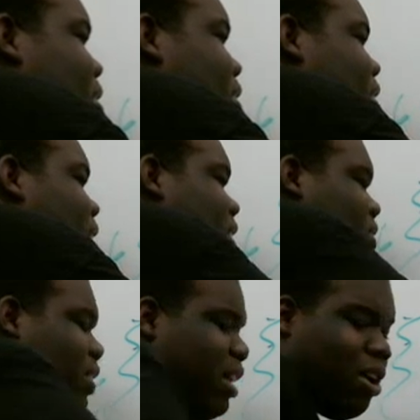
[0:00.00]
So that's
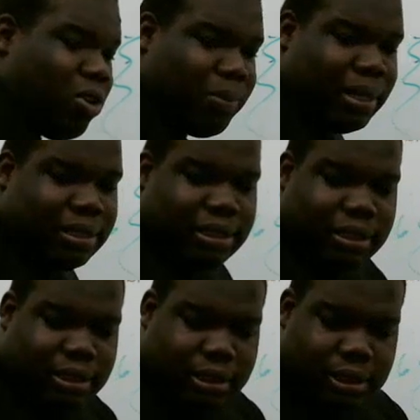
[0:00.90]
3 gold
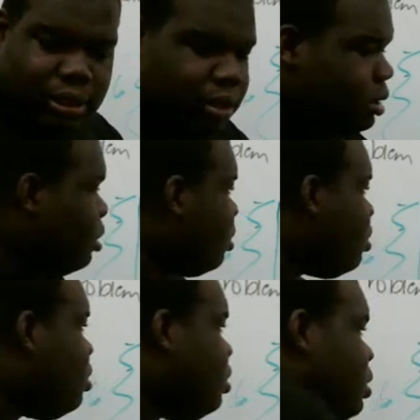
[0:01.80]
pieces.
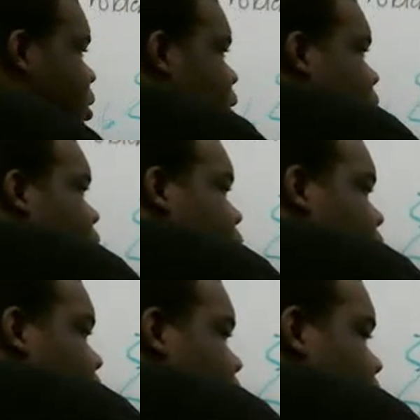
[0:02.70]
She
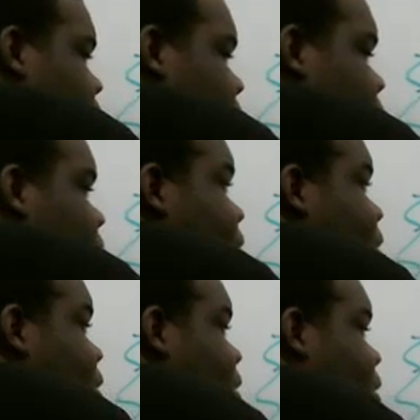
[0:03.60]
can get this one,
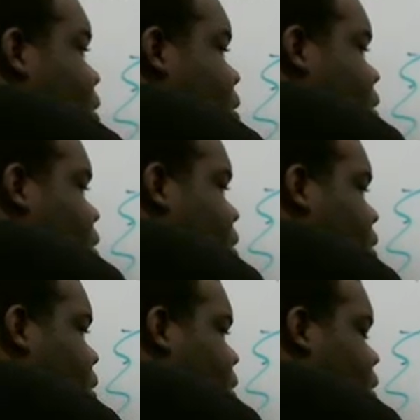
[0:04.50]

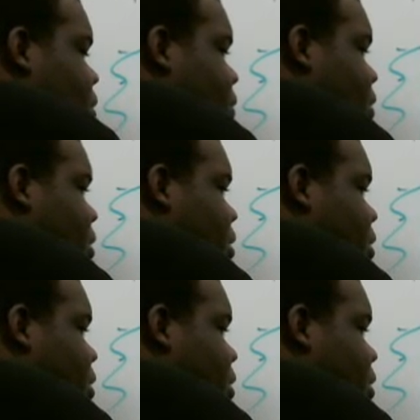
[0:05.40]
this one.